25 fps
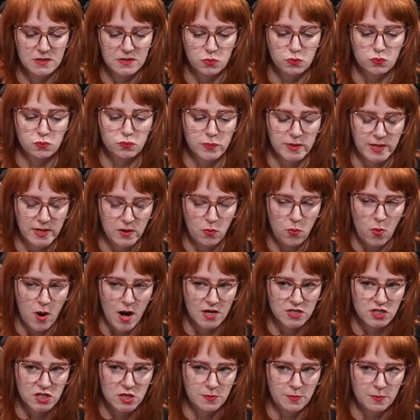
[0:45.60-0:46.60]

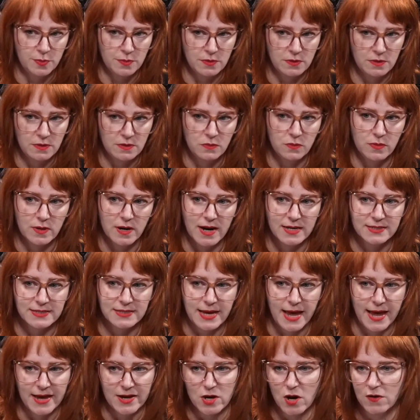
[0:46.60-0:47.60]
rewatchable, whereas
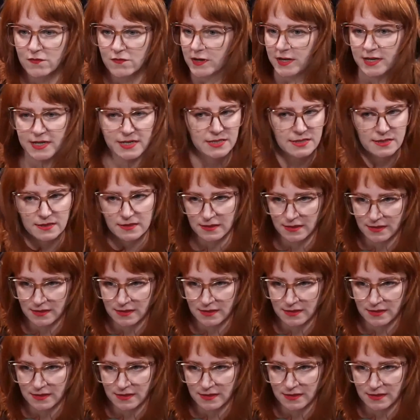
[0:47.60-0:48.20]
Hangover isn't.